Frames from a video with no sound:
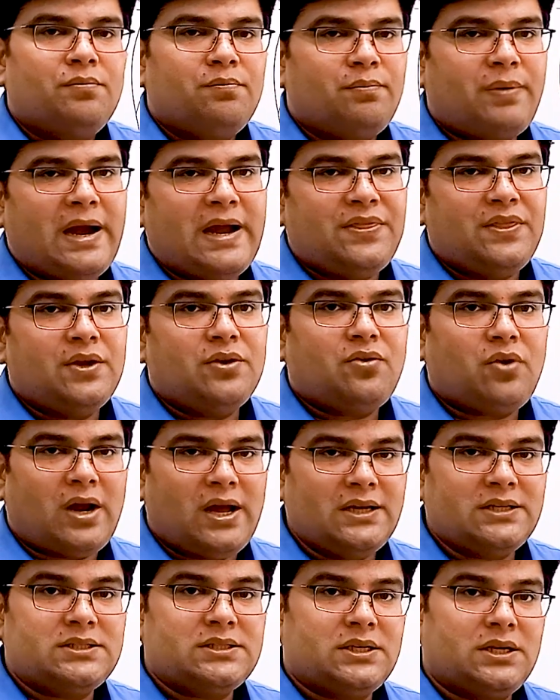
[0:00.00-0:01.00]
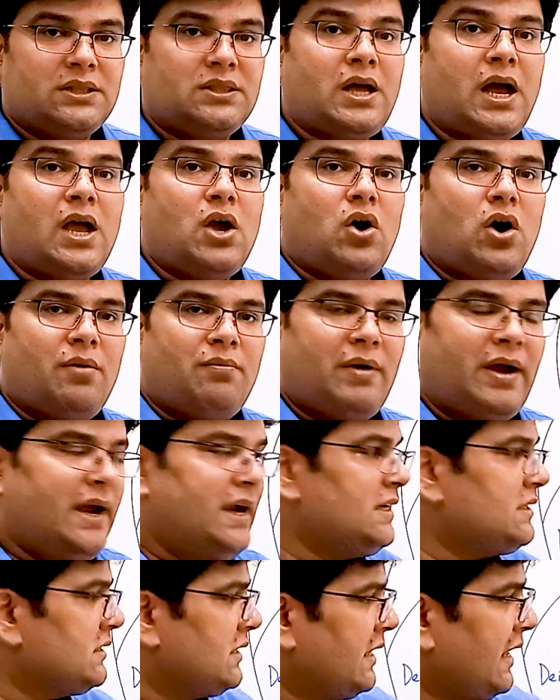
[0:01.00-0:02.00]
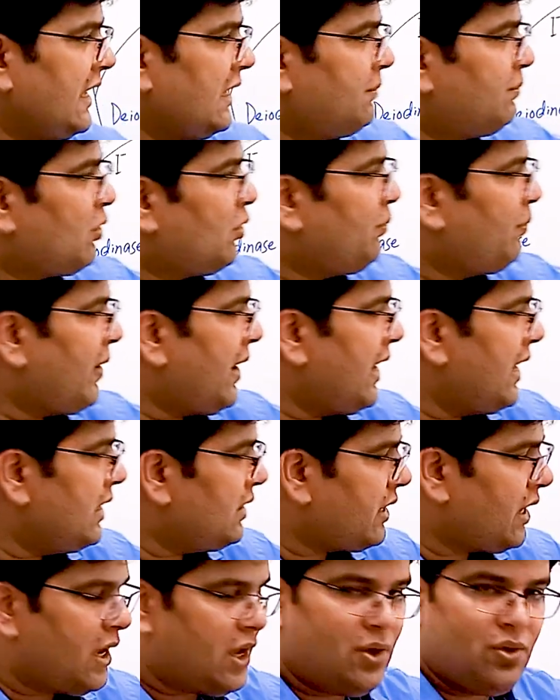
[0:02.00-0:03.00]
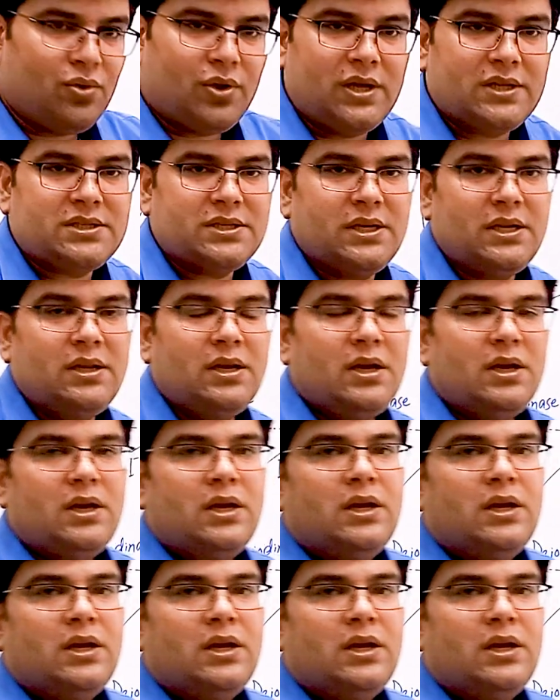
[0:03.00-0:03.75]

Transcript: by the drugs thioamides like propyl thiouracil,